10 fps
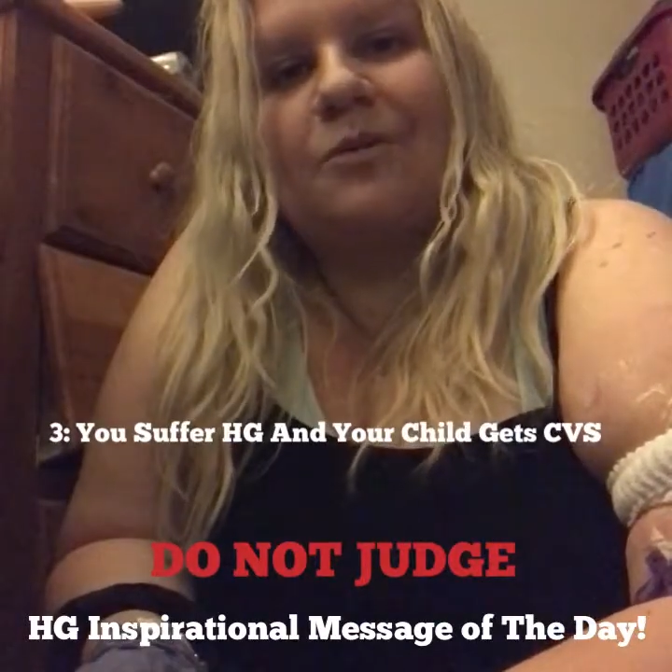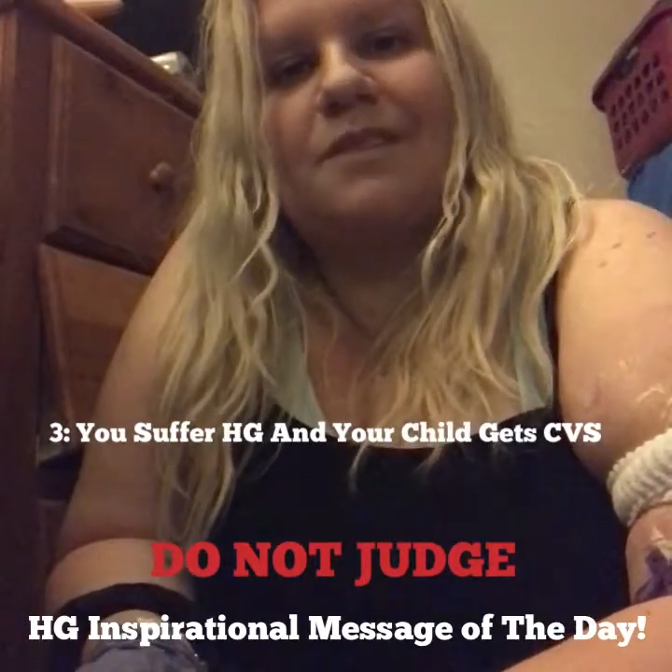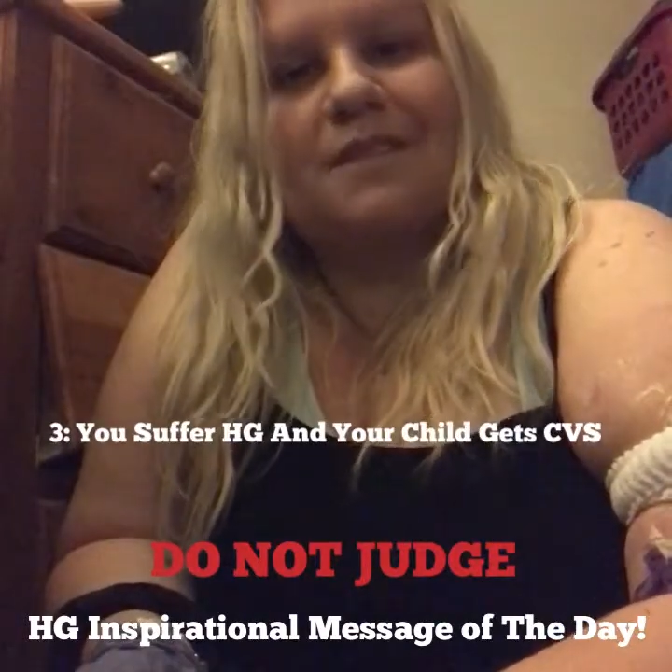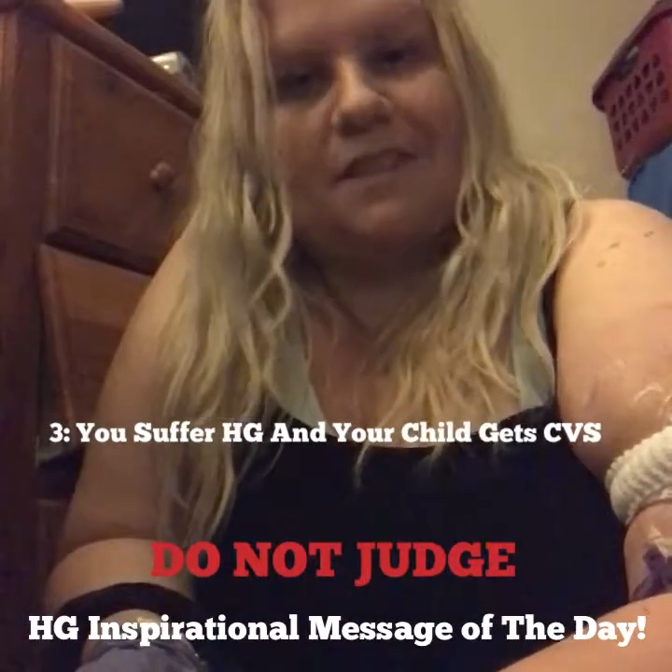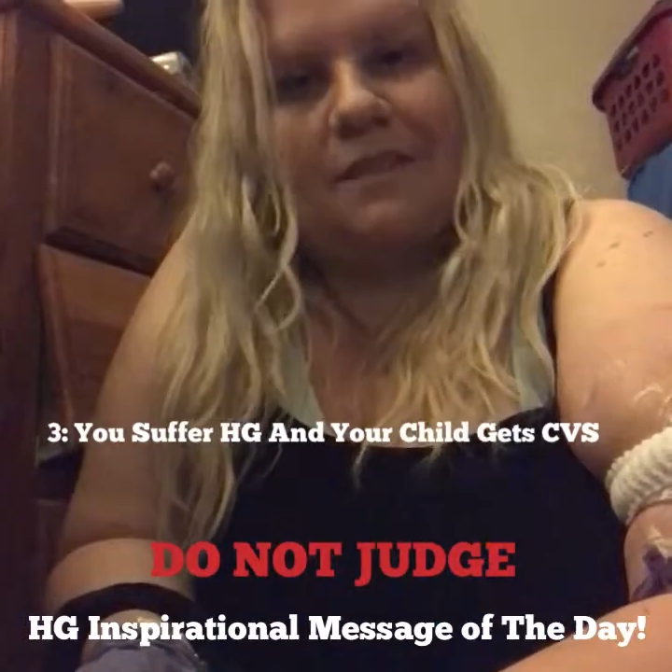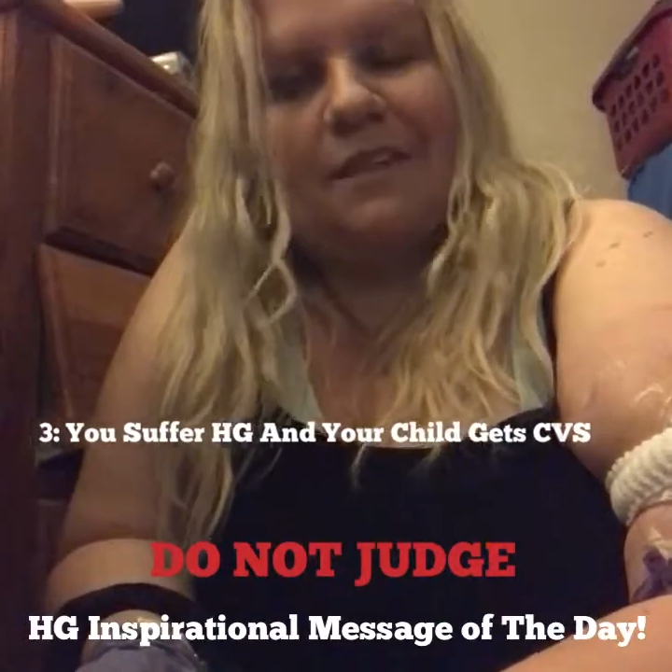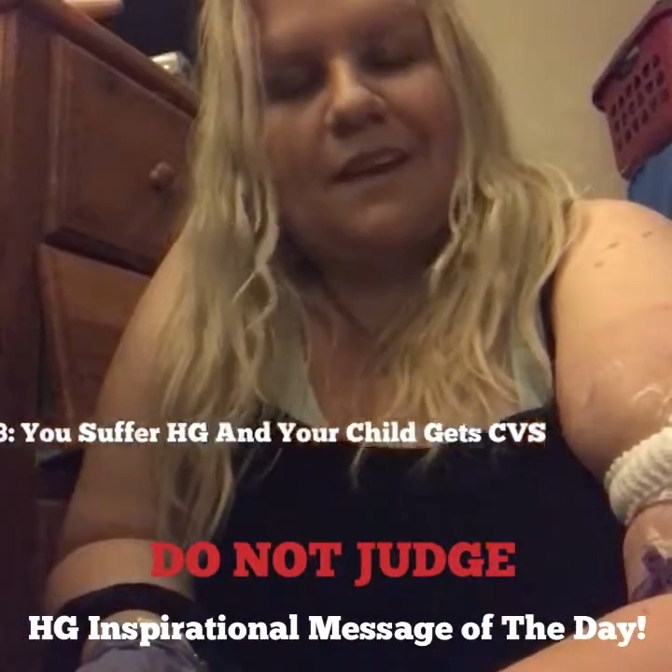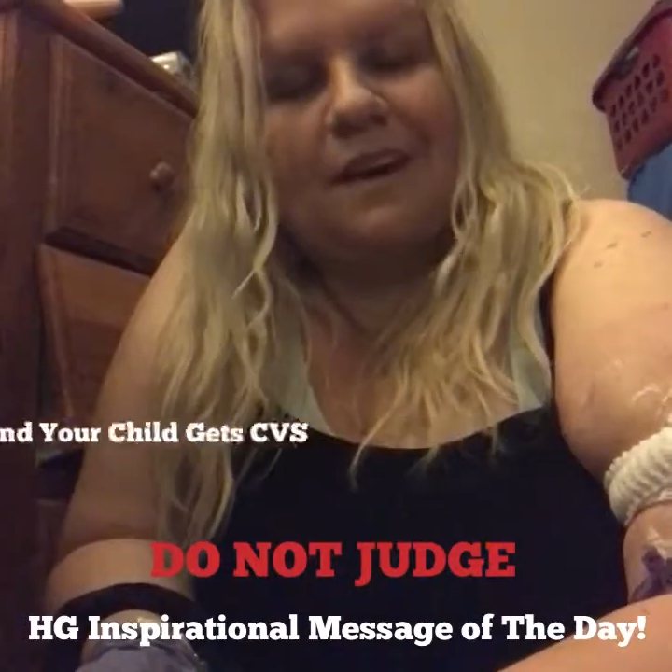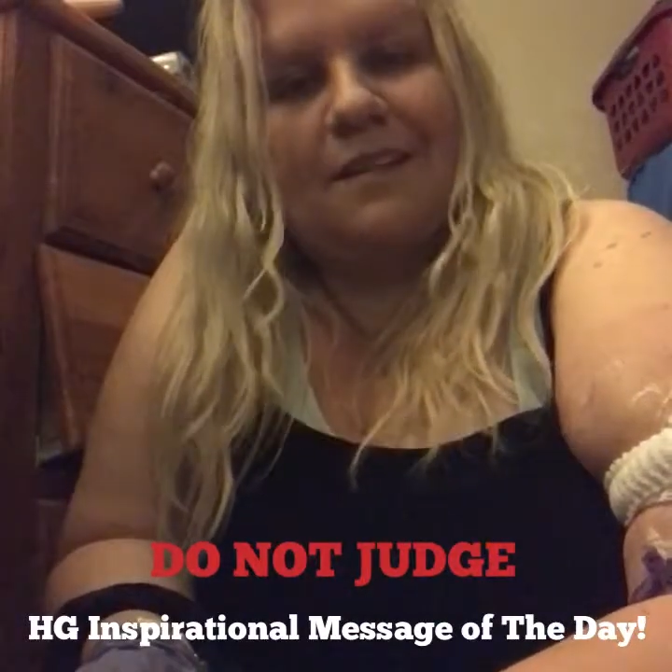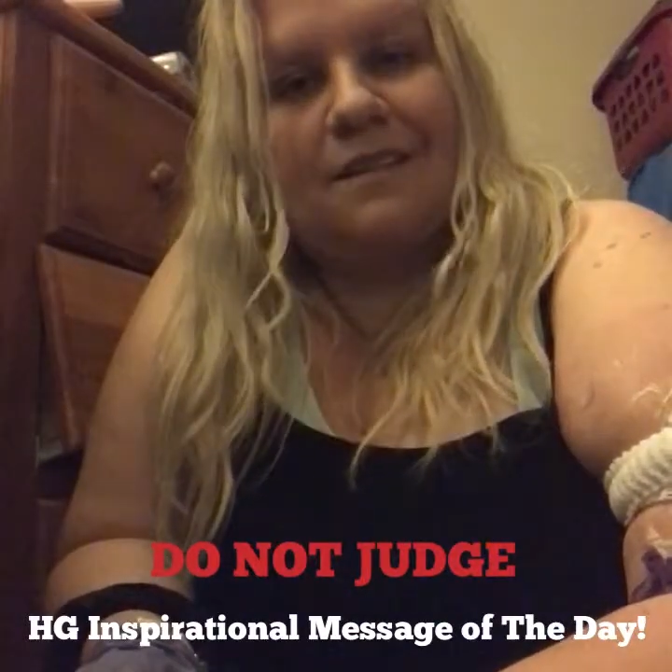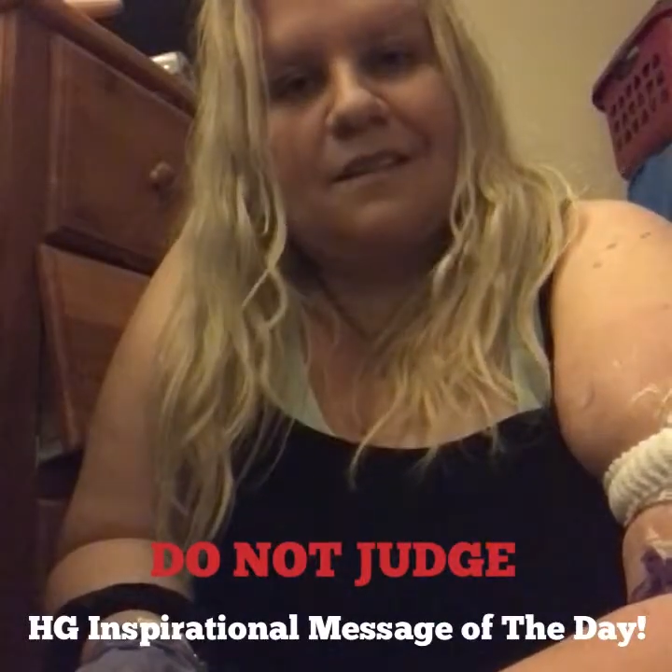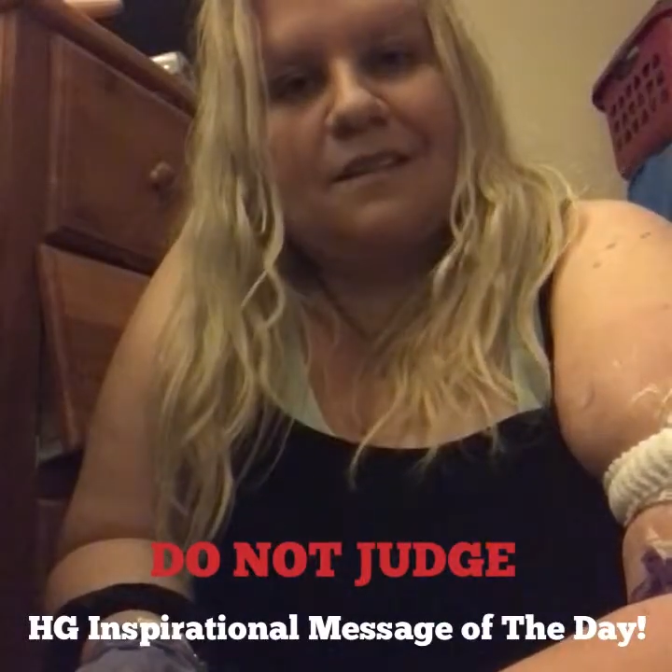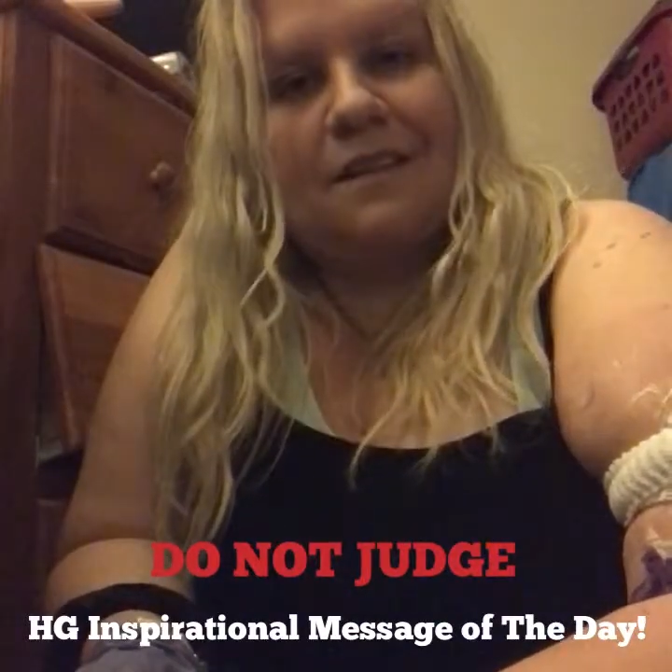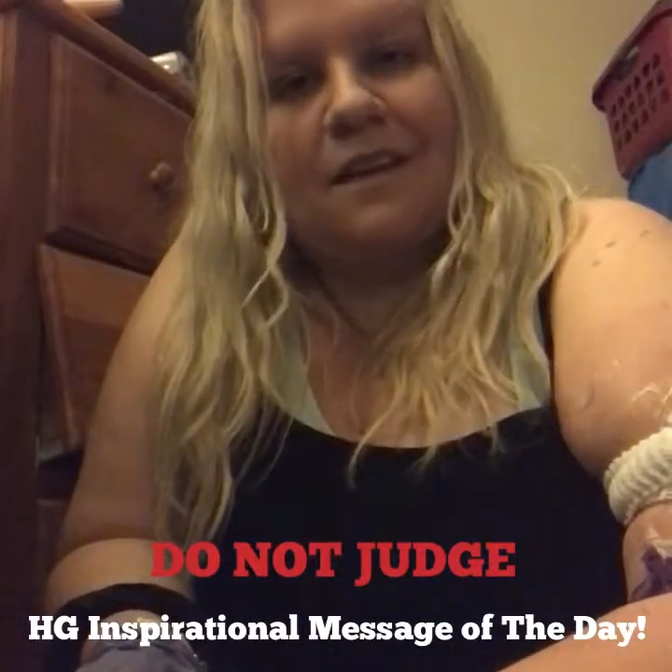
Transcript: with CVS.